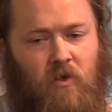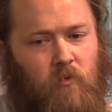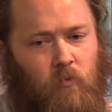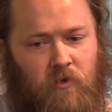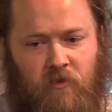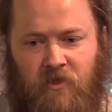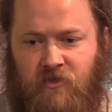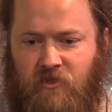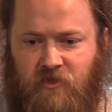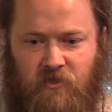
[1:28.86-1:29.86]
really
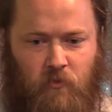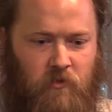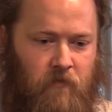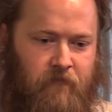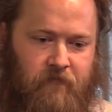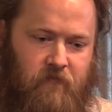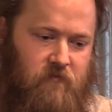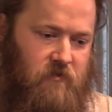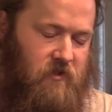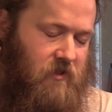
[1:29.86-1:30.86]
just sort of,
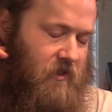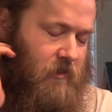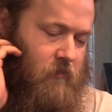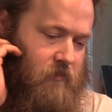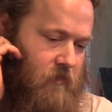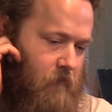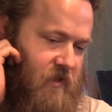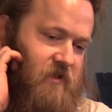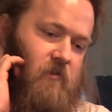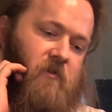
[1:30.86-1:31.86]
you know,
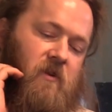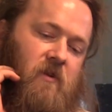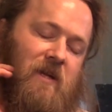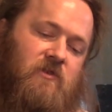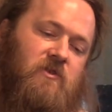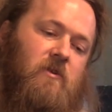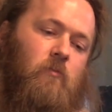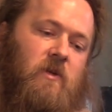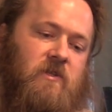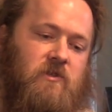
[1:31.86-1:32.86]
basically the niche that
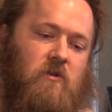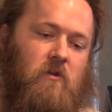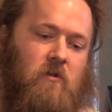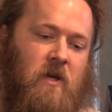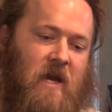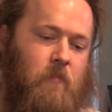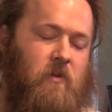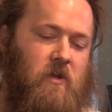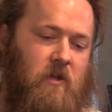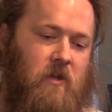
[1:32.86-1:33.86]
we saw
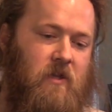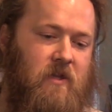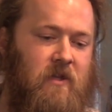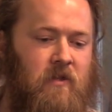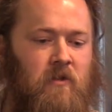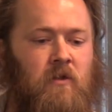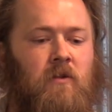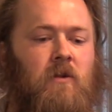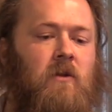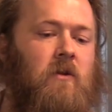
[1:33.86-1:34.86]
happening in
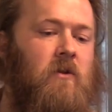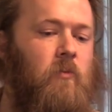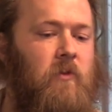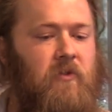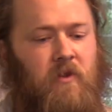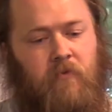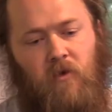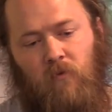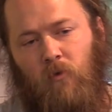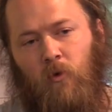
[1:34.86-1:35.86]
within
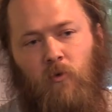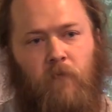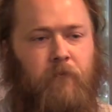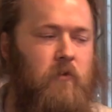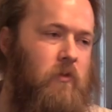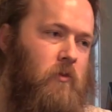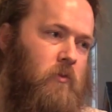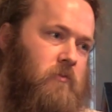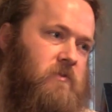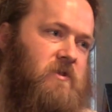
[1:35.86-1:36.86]
the local
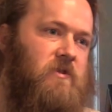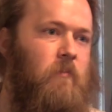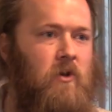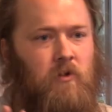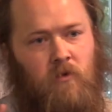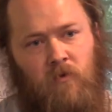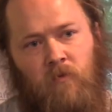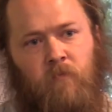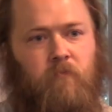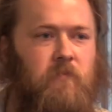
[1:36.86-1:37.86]
food,
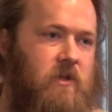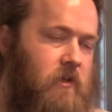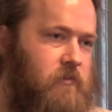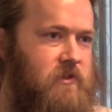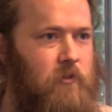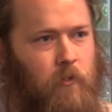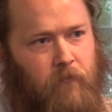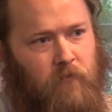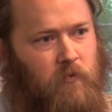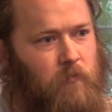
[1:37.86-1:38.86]
small, you know, slow
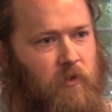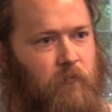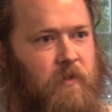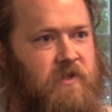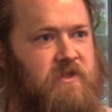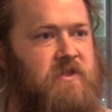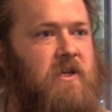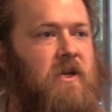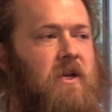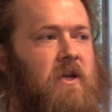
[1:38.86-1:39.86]
food movements
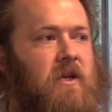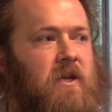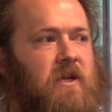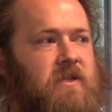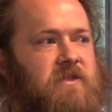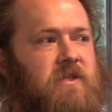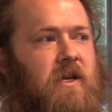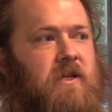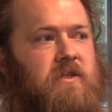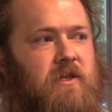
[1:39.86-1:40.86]
is
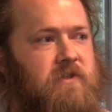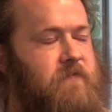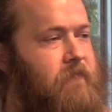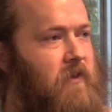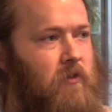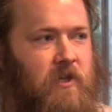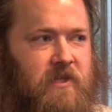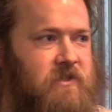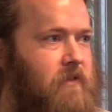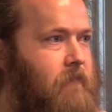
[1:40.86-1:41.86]
that it's
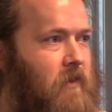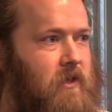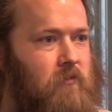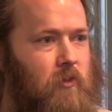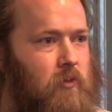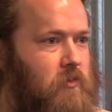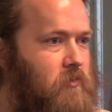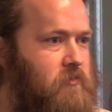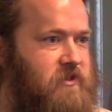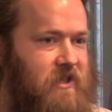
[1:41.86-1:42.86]
very easy to find
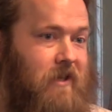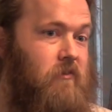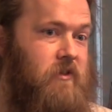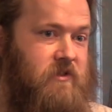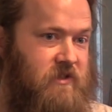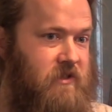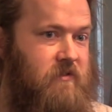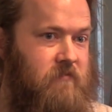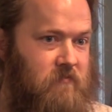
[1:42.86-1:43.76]
local salads.